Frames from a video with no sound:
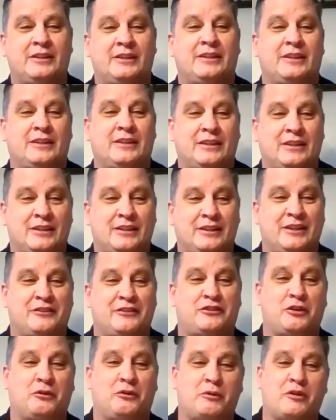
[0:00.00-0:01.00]
And
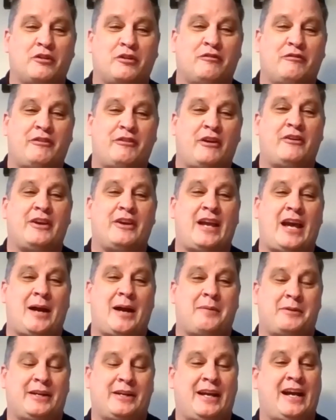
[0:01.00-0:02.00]
so we were very
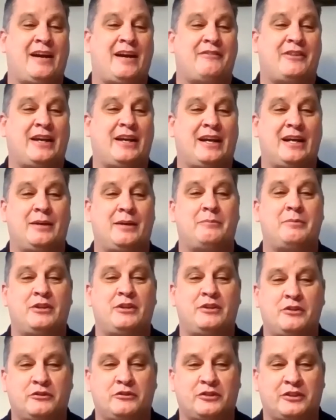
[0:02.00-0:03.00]
happy to have that and be
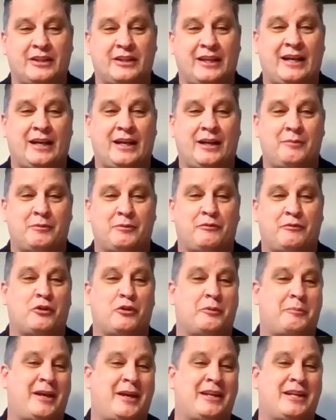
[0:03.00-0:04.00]
using that before
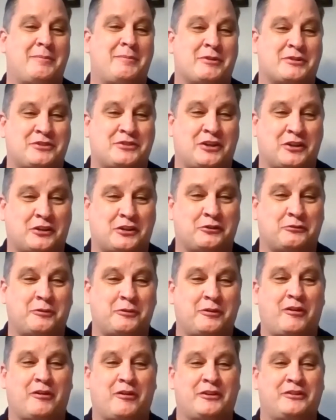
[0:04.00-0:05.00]
the pandemic started, because we
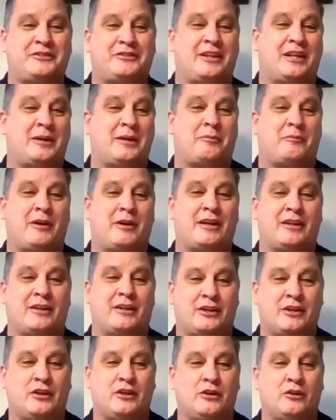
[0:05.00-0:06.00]
were already set up and ready
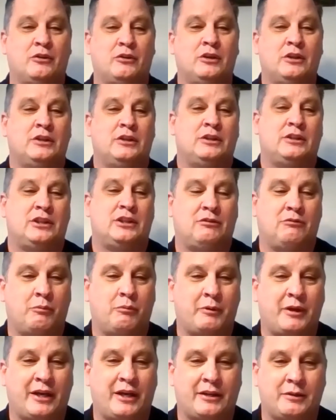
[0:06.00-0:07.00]
to go when
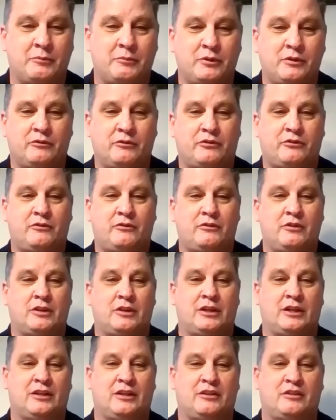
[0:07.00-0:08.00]
we had to move
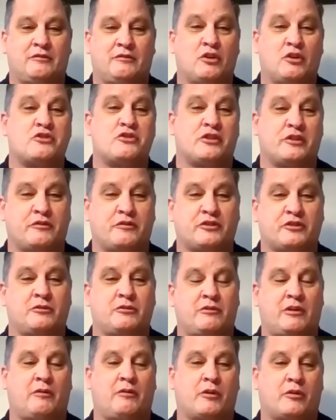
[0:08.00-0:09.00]
to virtually for some
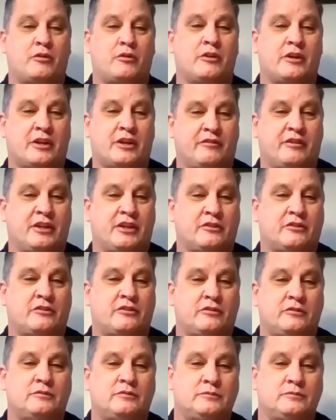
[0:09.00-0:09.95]
of our recruiting events.